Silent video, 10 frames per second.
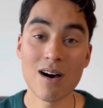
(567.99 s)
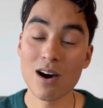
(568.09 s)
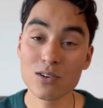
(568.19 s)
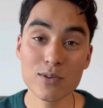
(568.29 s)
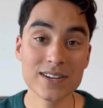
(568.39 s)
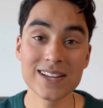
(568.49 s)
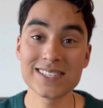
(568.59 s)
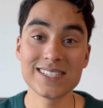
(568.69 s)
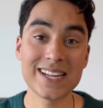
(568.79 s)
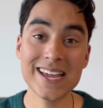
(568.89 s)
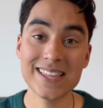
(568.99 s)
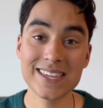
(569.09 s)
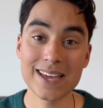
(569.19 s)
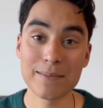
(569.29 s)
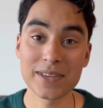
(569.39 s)
Ottawa doesn't take
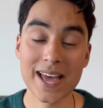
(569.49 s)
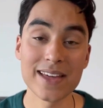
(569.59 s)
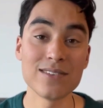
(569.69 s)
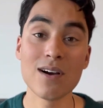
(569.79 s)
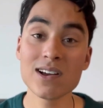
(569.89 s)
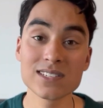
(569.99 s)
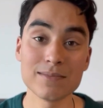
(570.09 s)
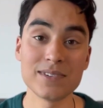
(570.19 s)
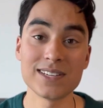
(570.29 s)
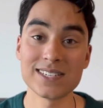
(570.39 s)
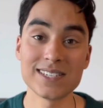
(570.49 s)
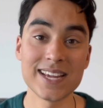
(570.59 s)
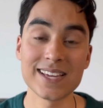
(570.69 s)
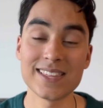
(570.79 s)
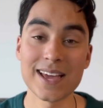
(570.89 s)
the MCAT. NOSM doesn't
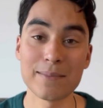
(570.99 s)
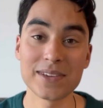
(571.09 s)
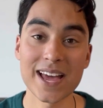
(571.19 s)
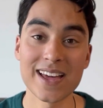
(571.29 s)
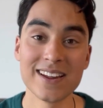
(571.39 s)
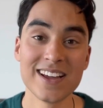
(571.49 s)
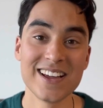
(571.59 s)
take the MCAT.